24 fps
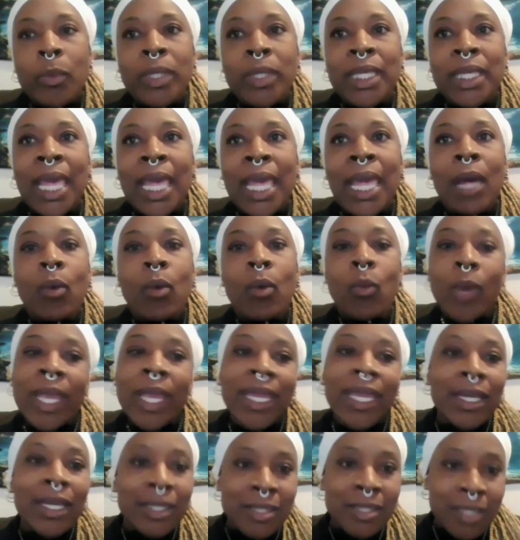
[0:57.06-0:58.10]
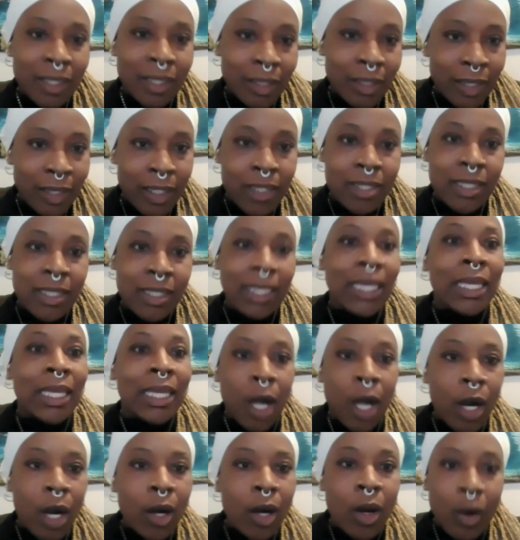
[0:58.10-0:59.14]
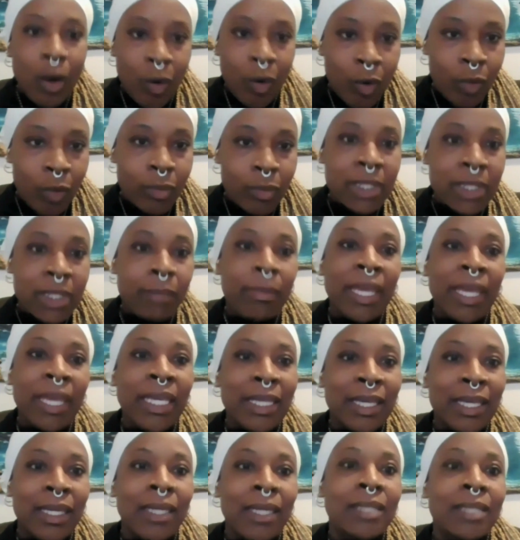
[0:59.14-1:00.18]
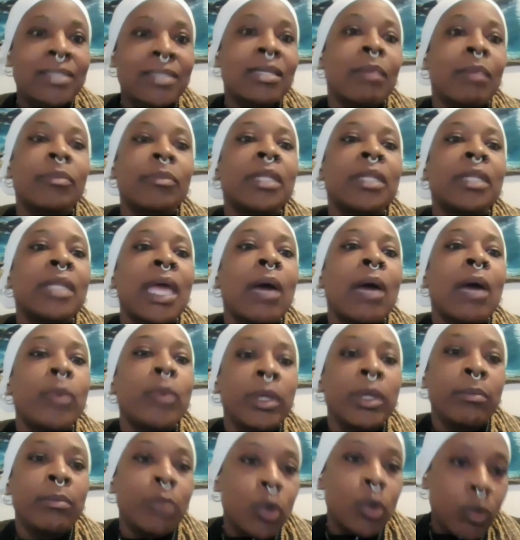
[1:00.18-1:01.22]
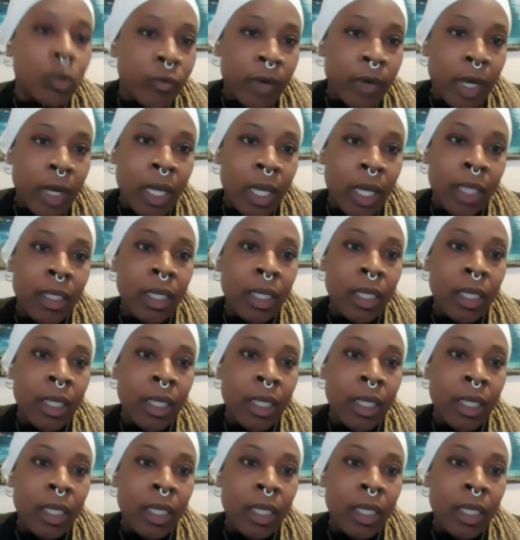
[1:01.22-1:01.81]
We can't wait until it's in our home to make it something that we move on.